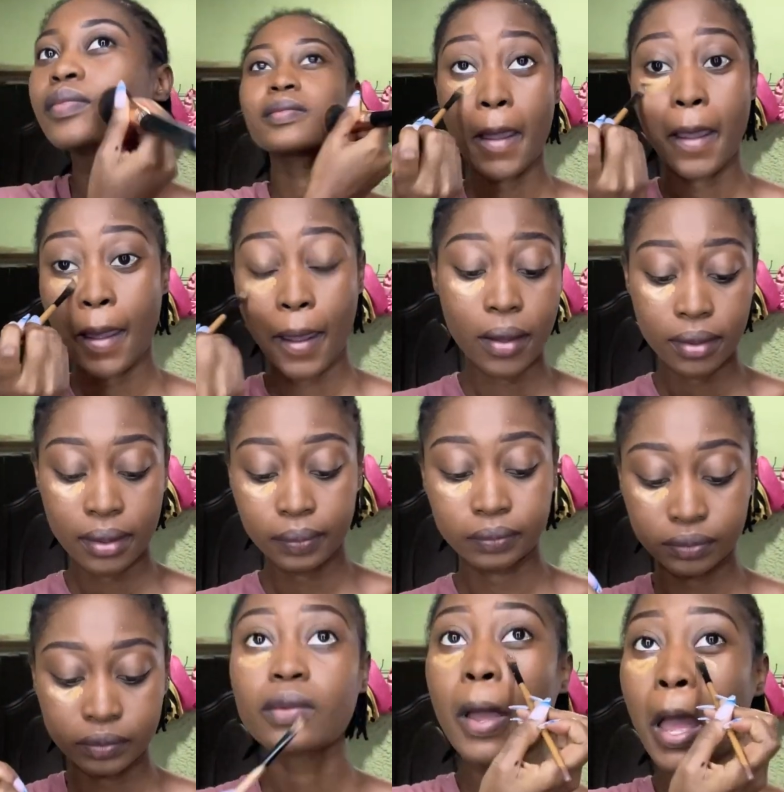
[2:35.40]
and
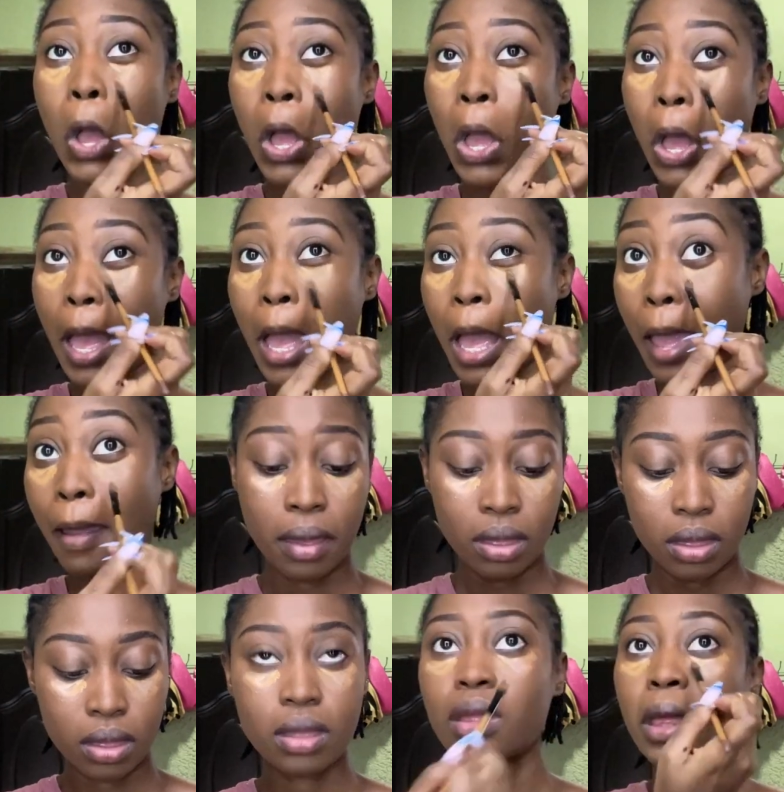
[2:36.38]
then
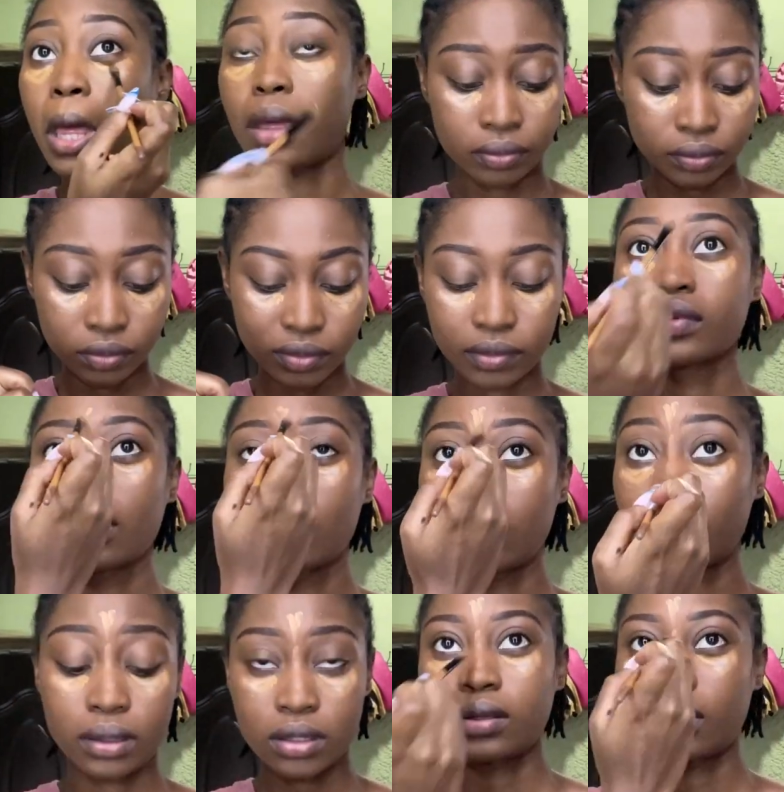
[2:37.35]
highlight and
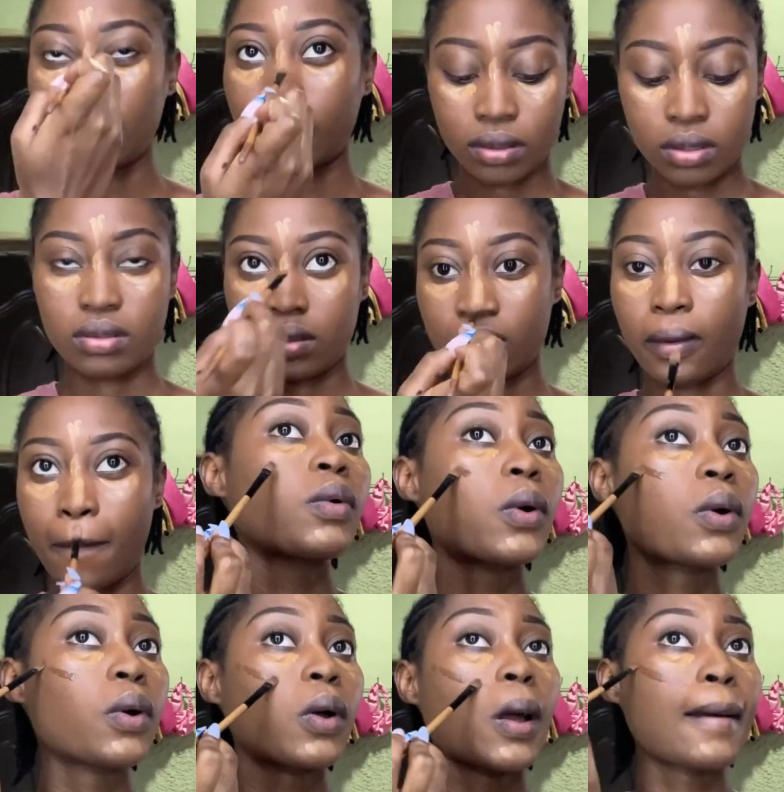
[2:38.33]
contour, which I don't know
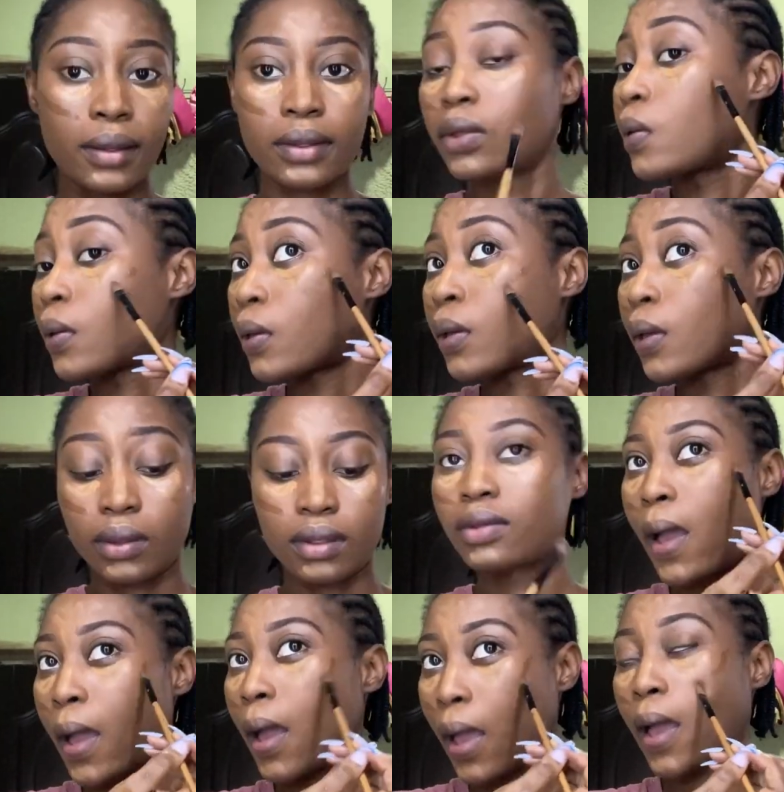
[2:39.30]
how to do very well,
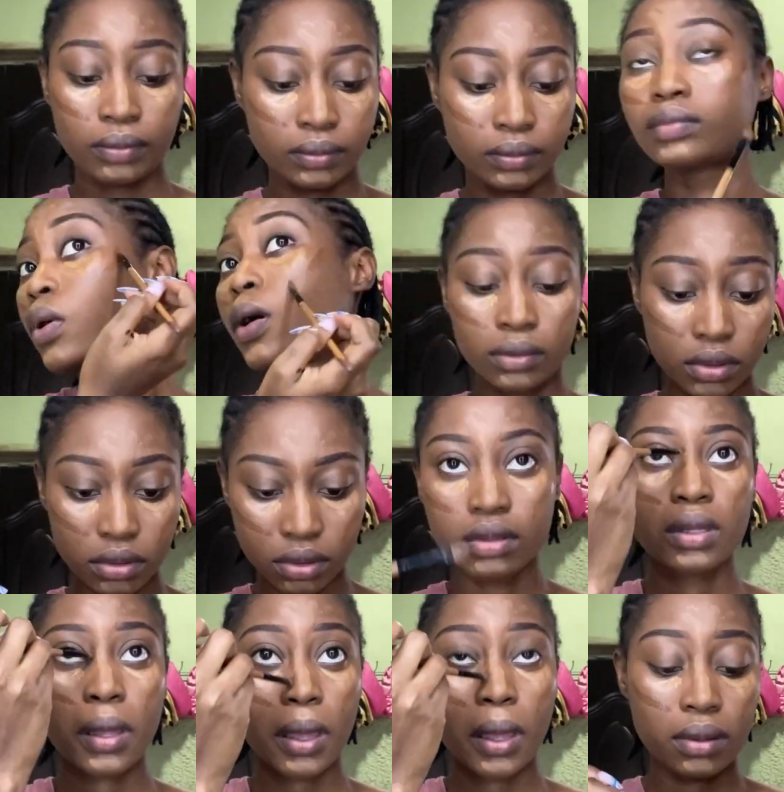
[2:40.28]
but I still do
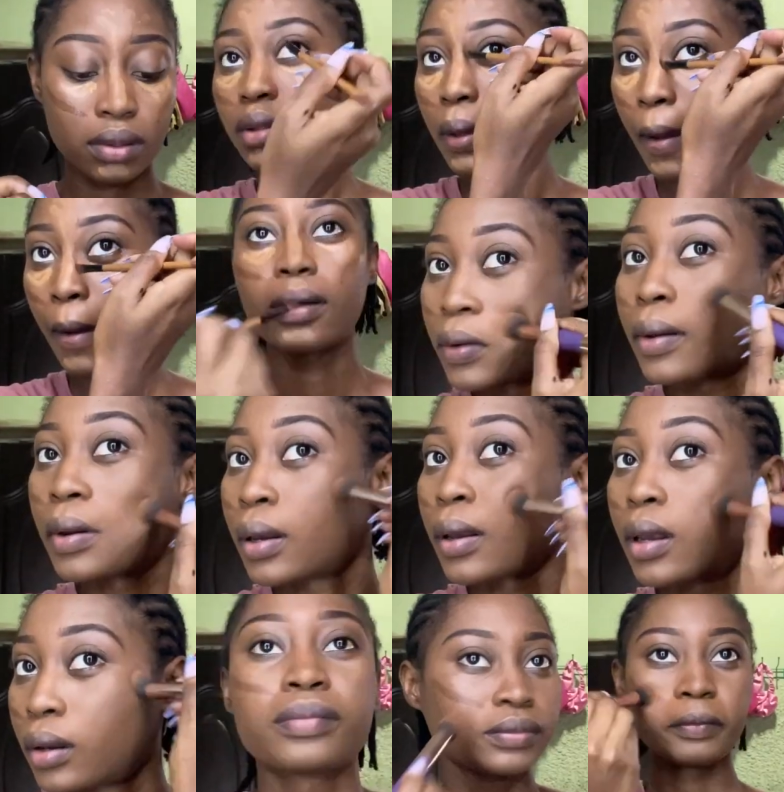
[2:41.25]
it.
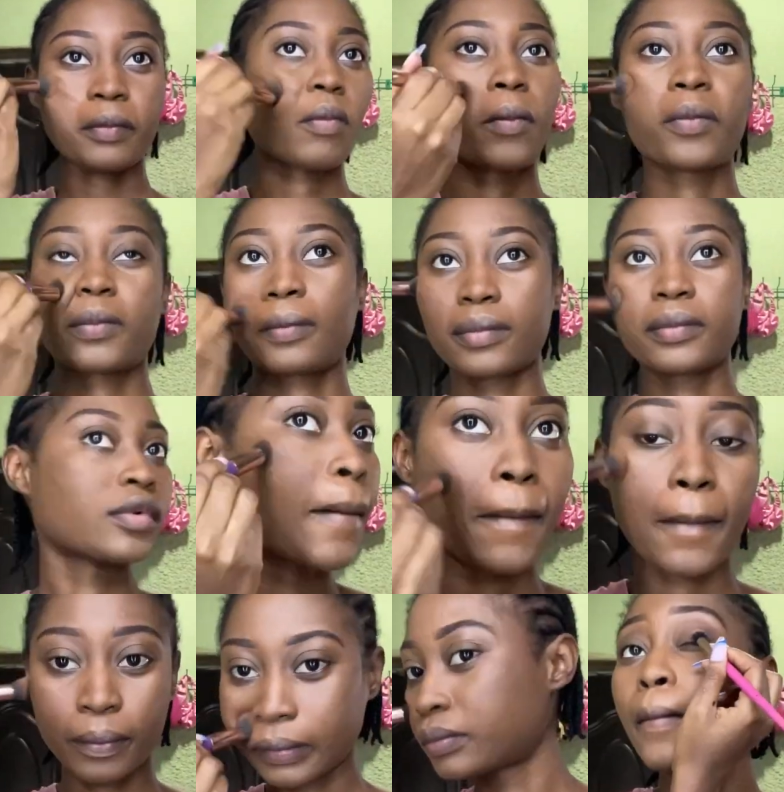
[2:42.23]
And then I
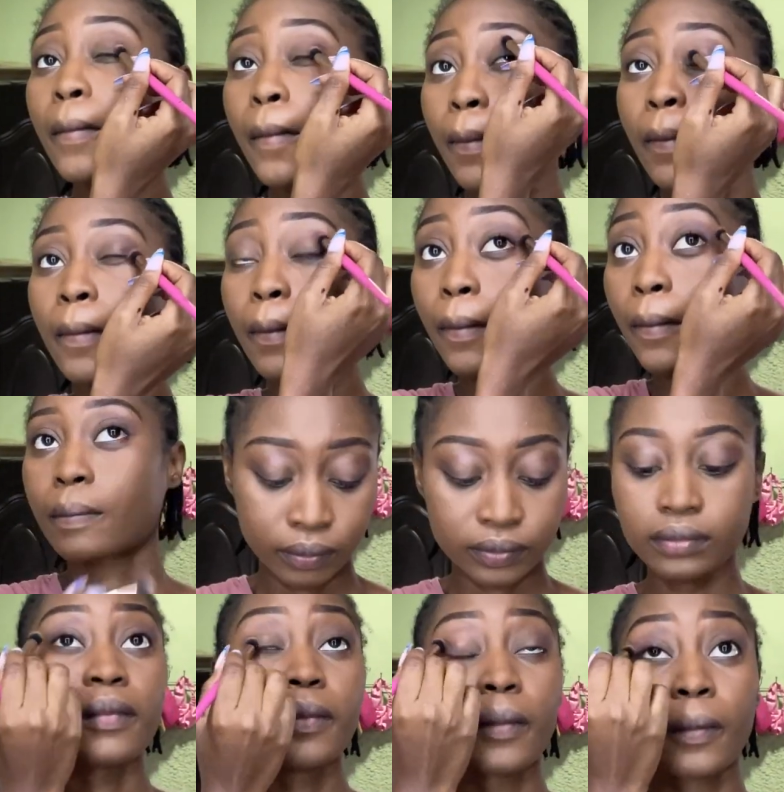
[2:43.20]
move to my
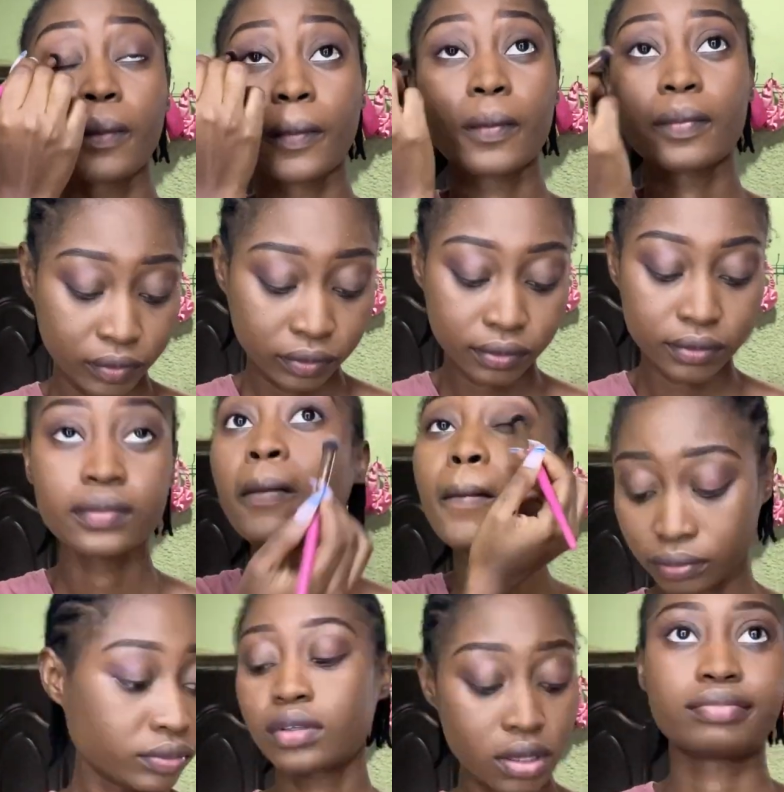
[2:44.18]
eyeshadow, the only
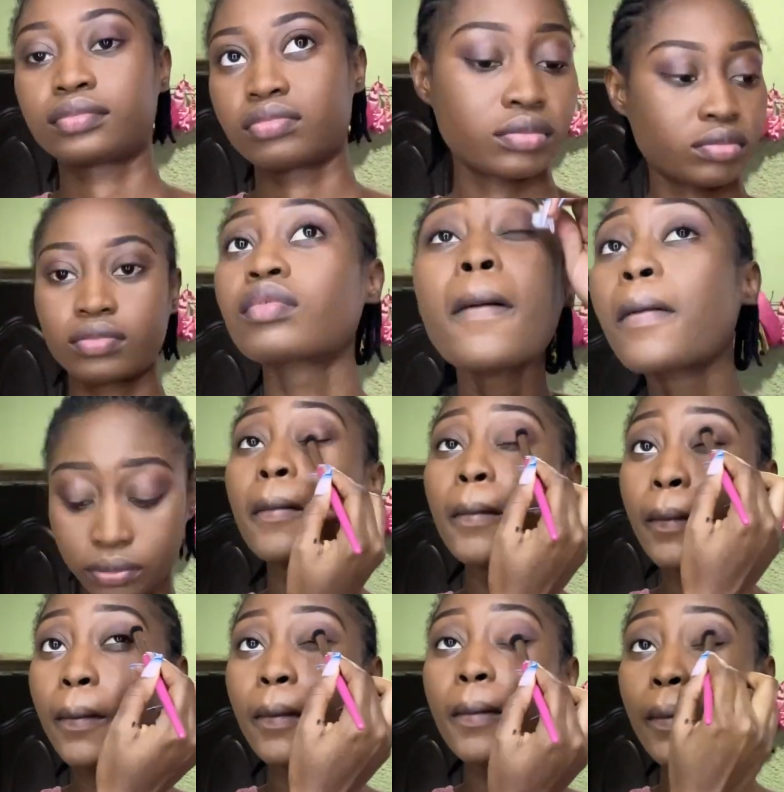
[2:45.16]
eyeshadow style I
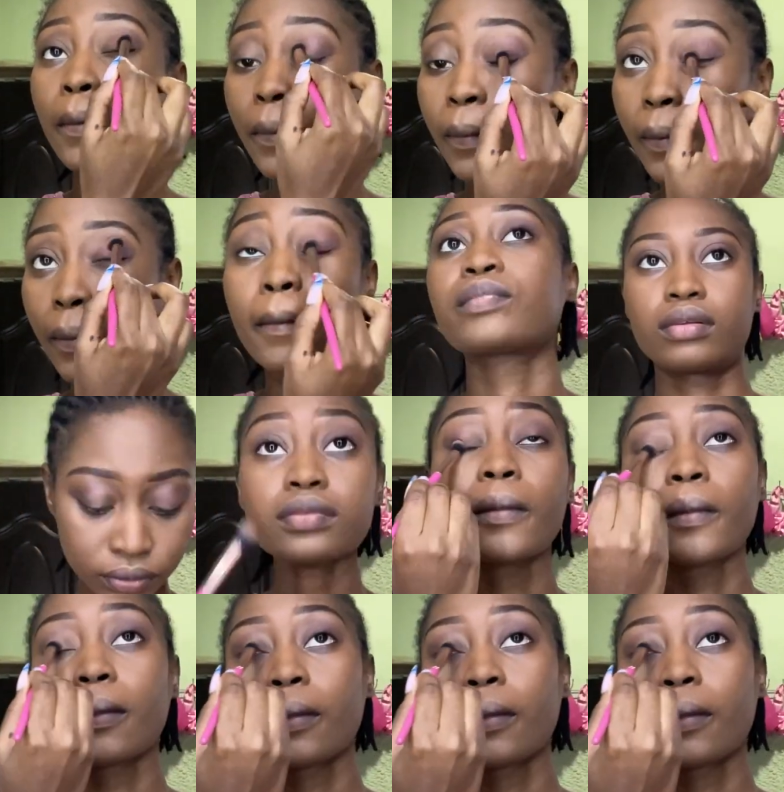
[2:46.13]
know how to do.